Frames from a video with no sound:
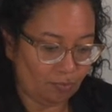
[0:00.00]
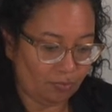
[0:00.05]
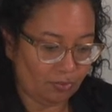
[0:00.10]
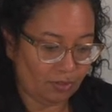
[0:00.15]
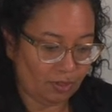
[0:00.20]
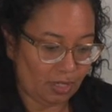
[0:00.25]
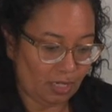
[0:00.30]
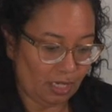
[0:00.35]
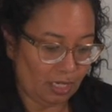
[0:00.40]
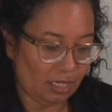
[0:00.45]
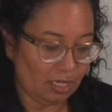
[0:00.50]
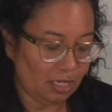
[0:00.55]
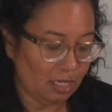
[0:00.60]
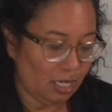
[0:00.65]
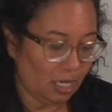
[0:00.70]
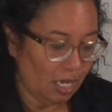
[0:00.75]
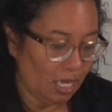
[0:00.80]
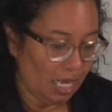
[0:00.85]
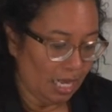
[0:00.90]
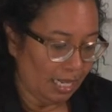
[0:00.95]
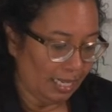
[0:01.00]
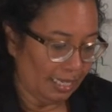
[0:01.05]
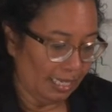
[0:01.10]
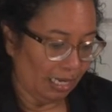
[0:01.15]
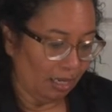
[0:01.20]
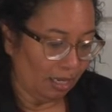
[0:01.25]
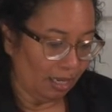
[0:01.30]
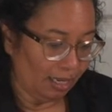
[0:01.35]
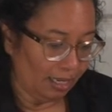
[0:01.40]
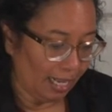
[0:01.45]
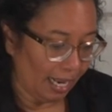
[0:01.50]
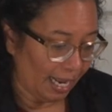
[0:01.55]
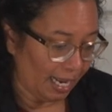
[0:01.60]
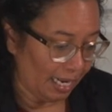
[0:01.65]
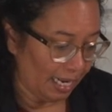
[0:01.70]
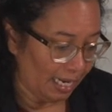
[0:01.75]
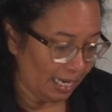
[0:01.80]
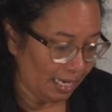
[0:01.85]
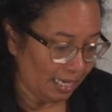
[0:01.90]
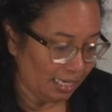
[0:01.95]
Okay?
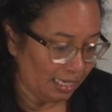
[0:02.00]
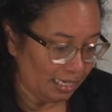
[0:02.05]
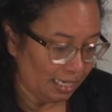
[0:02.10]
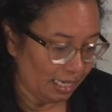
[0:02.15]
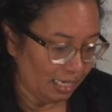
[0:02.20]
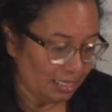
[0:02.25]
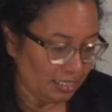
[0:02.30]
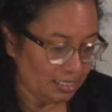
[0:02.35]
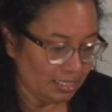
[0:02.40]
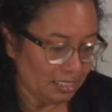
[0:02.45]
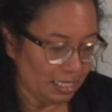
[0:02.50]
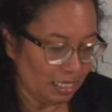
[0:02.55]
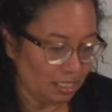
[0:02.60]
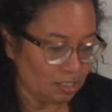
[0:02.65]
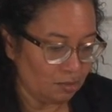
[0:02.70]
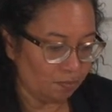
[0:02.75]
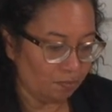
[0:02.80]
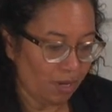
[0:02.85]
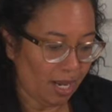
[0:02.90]
Then it says